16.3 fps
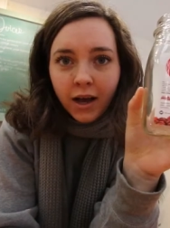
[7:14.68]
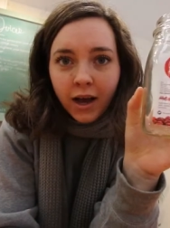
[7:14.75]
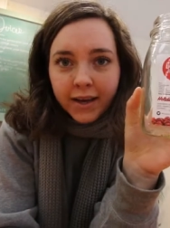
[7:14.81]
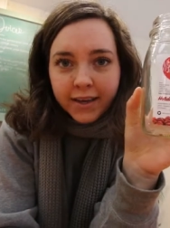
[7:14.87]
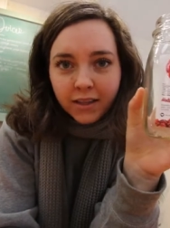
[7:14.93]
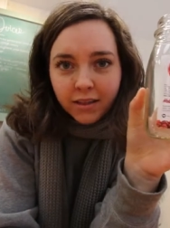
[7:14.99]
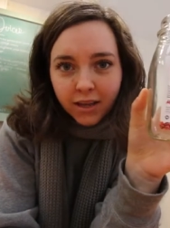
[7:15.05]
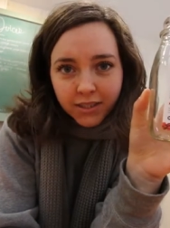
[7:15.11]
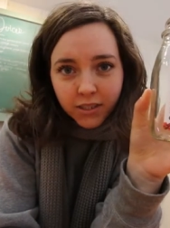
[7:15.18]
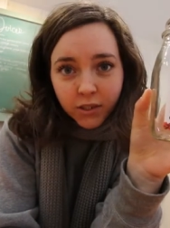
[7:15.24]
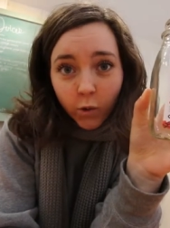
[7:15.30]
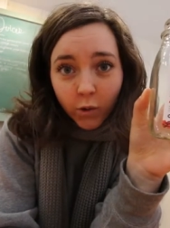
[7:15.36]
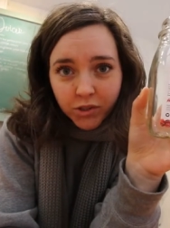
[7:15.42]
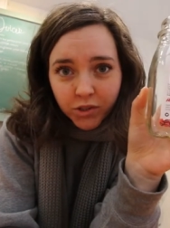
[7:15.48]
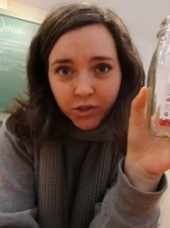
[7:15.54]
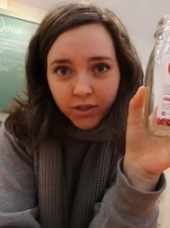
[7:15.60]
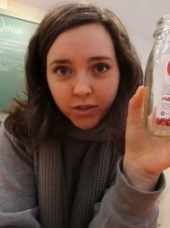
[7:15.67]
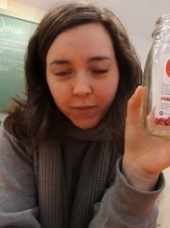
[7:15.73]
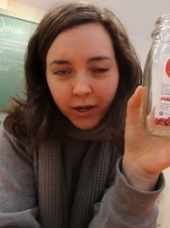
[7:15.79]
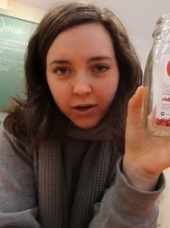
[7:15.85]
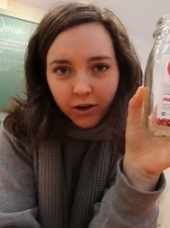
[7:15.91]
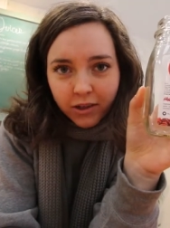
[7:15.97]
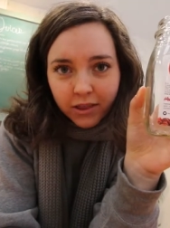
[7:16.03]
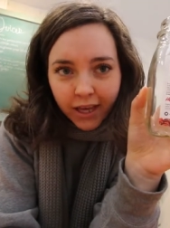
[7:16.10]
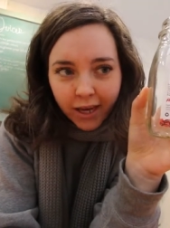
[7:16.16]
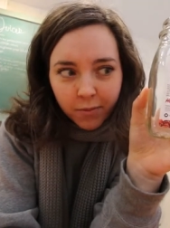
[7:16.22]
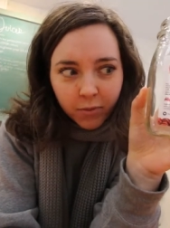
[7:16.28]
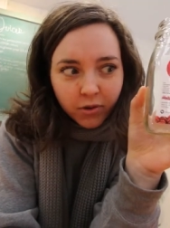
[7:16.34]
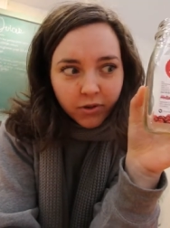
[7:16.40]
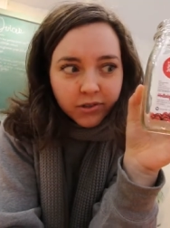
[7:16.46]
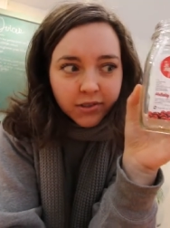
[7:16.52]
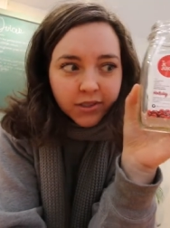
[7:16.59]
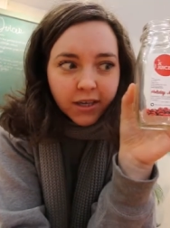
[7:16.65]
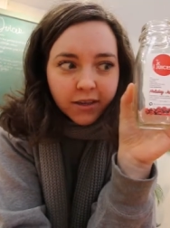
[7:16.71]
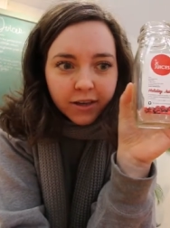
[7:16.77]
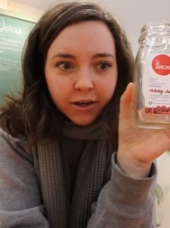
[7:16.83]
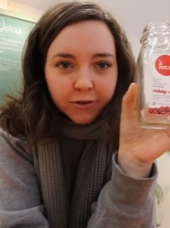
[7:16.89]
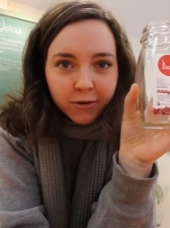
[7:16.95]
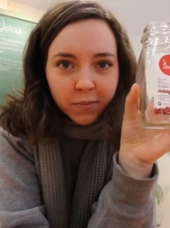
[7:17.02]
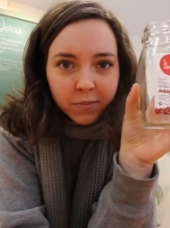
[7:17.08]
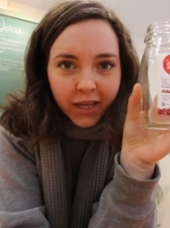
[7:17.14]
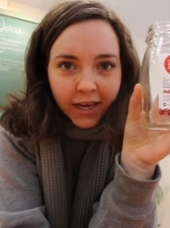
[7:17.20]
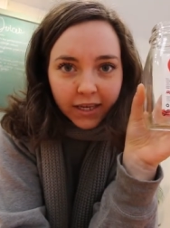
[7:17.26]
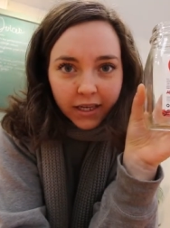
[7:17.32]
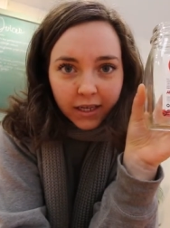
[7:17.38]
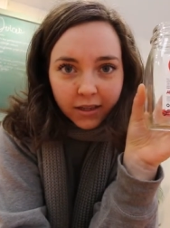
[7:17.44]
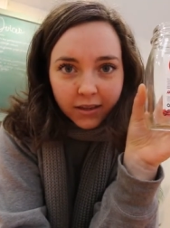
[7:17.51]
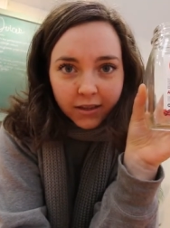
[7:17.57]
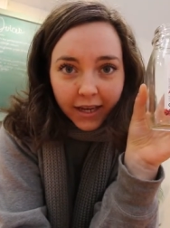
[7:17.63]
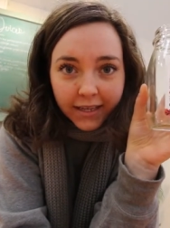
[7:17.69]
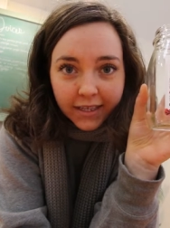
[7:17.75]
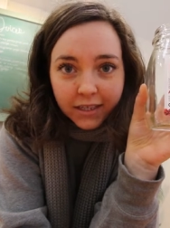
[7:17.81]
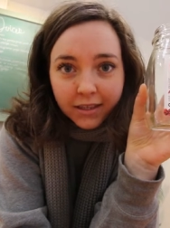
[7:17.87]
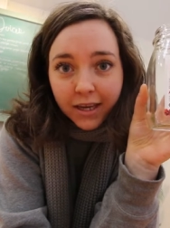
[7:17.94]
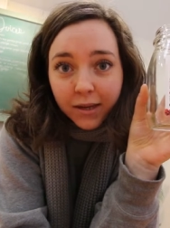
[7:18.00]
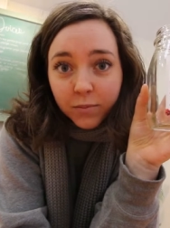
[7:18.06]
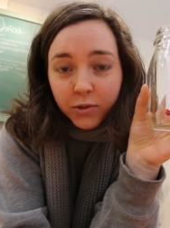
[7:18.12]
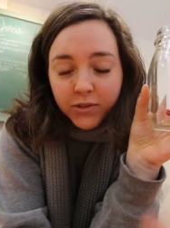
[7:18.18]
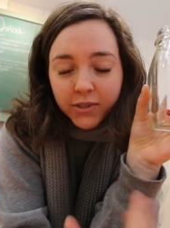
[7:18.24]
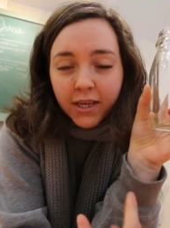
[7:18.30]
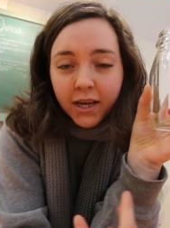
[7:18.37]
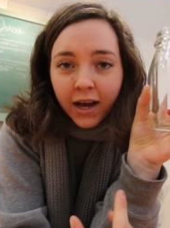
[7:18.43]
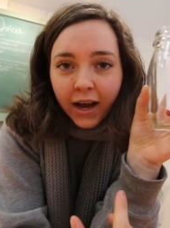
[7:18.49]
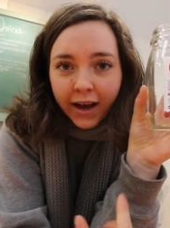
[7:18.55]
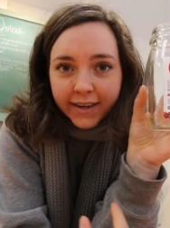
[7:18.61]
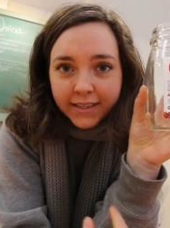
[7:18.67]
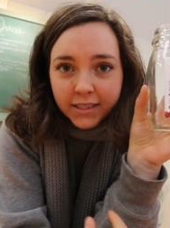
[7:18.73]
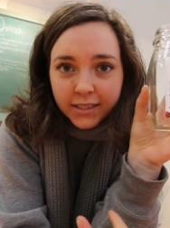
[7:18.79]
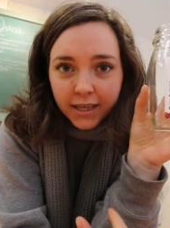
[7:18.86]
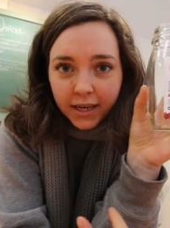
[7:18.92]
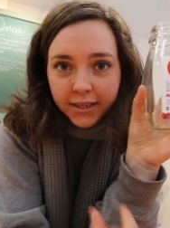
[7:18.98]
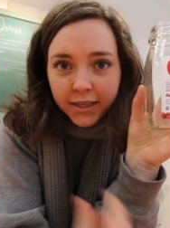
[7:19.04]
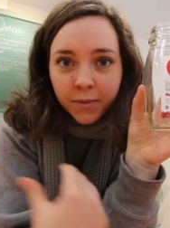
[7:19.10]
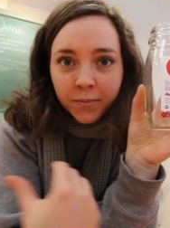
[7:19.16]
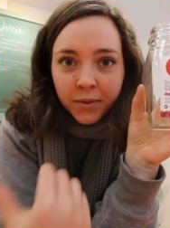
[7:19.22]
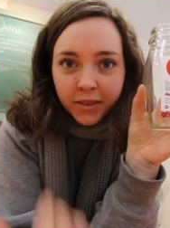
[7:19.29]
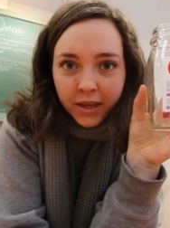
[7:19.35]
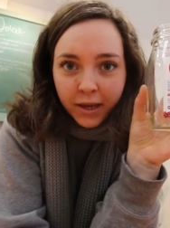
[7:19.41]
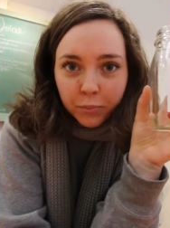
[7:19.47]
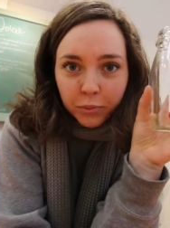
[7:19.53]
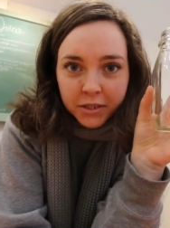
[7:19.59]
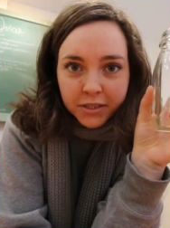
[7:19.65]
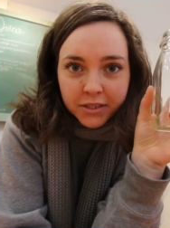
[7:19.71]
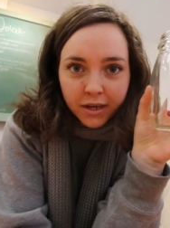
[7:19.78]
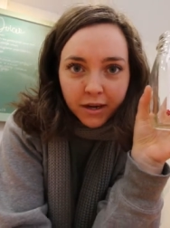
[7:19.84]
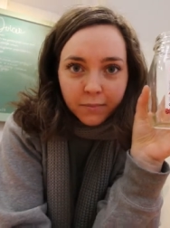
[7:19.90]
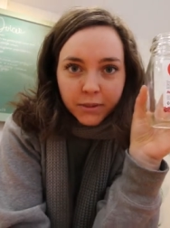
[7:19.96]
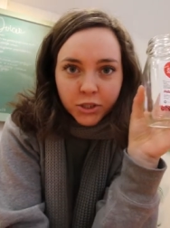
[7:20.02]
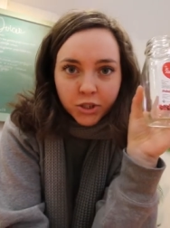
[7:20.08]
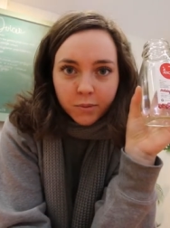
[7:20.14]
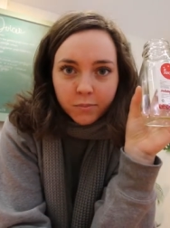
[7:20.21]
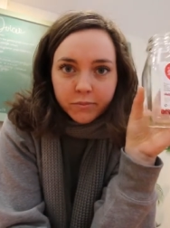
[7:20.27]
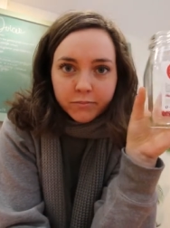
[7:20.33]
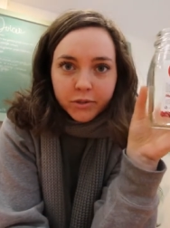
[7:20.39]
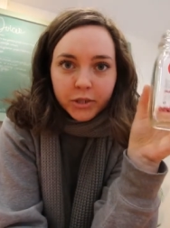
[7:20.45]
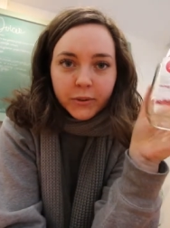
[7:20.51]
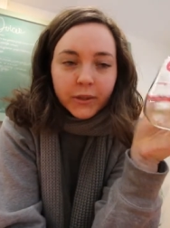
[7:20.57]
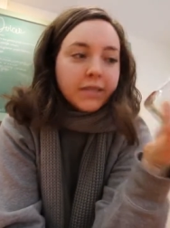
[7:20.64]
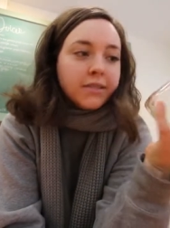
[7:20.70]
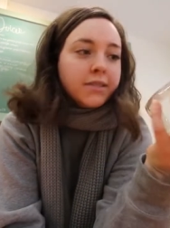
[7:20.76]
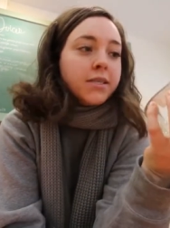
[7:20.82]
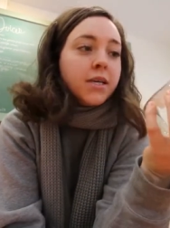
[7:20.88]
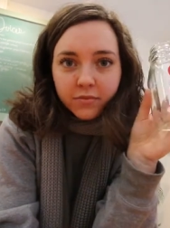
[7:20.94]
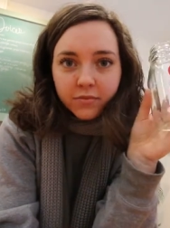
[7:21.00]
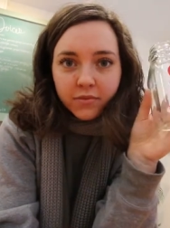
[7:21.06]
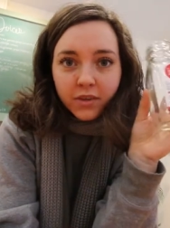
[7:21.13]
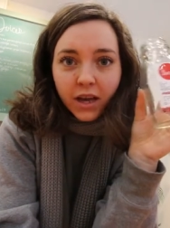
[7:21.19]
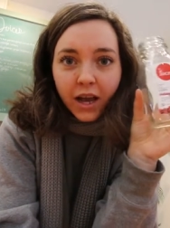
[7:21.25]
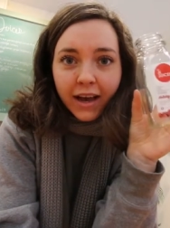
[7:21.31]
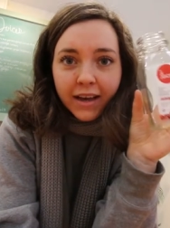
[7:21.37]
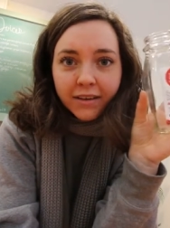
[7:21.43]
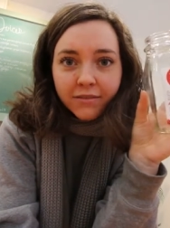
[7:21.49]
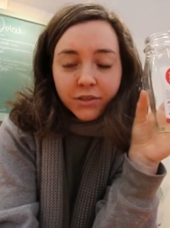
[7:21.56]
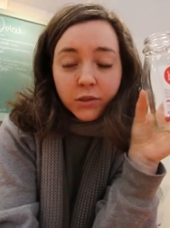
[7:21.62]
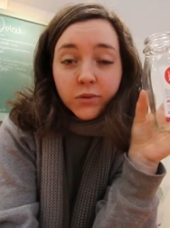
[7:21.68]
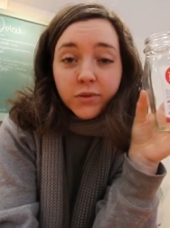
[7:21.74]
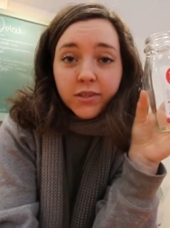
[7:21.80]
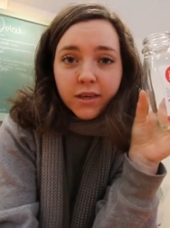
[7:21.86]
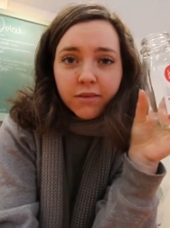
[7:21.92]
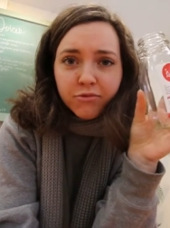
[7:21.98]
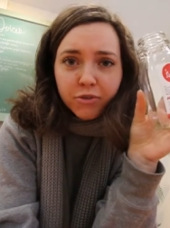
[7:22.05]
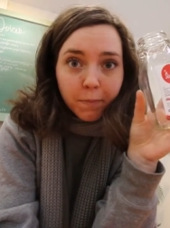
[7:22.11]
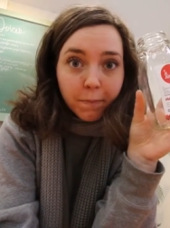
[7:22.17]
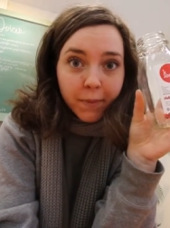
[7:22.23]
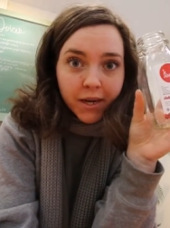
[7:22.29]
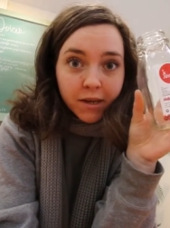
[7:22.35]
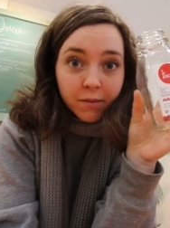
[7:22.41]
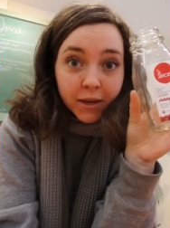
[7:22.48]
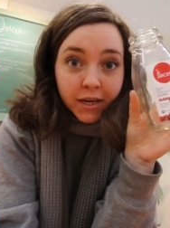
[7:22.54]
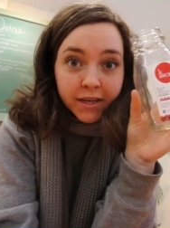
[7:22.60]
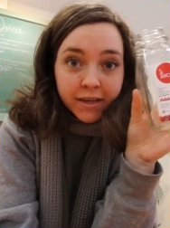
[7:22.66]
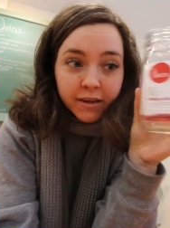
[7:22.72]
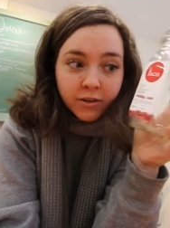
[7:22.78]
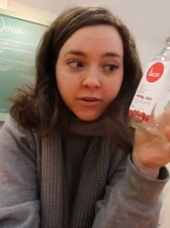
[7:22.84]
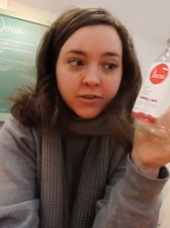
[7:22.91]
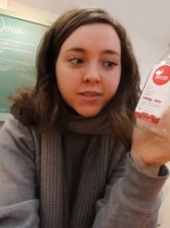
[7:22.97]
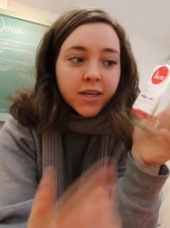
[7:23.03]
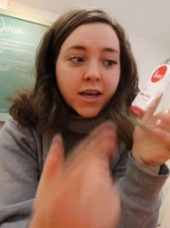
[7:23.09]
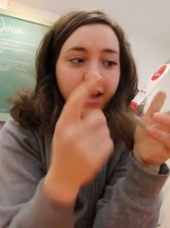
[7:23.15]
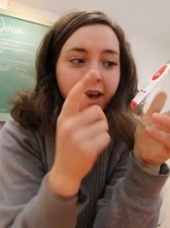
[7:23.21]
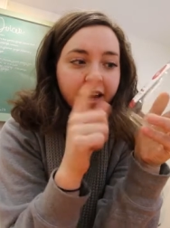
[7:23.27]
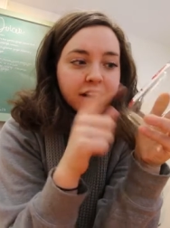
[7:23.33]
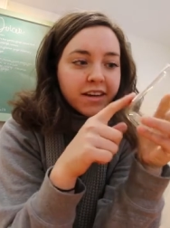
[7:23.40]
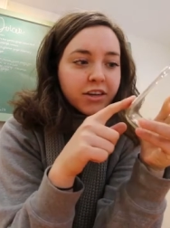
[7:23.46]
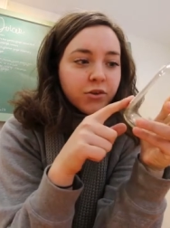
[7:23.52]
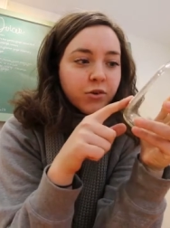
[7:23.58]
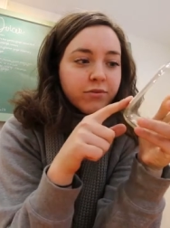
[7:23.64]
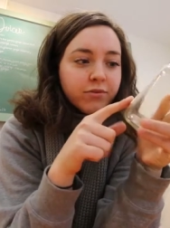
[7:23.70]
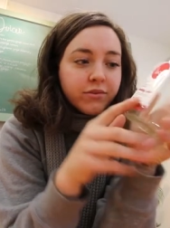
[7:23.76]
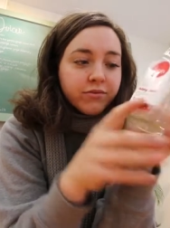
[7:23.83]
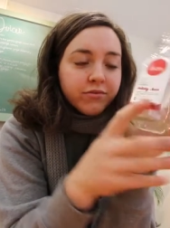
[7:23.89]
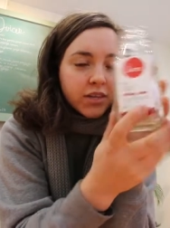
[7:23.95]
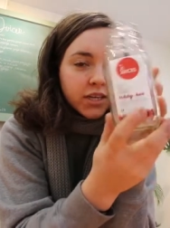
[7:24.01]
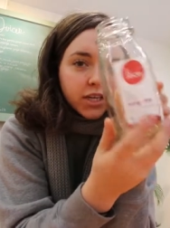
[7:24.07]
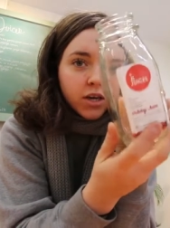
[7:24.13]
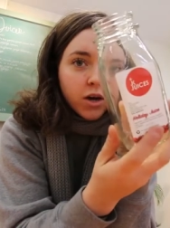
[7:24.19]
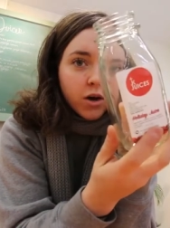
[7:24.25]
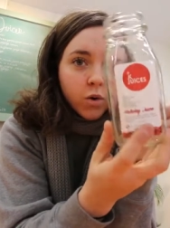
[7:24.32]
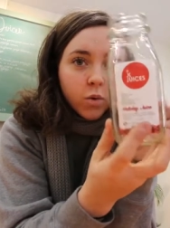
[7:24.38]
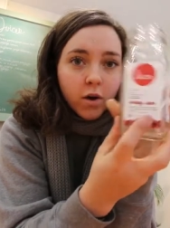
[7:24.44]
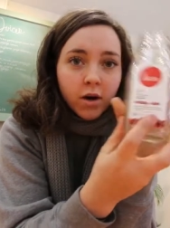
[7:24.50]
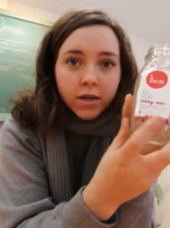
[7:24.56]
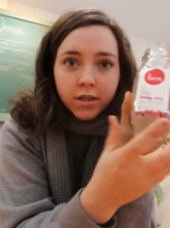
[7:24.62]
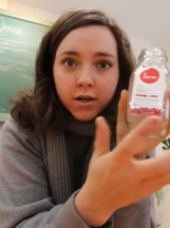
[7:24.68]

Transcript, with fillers: I get lots of questions about our labels. They're from Light Lightning Labels. I design them, they print them and ship them to us. I have used them for many, many years, and I do have a video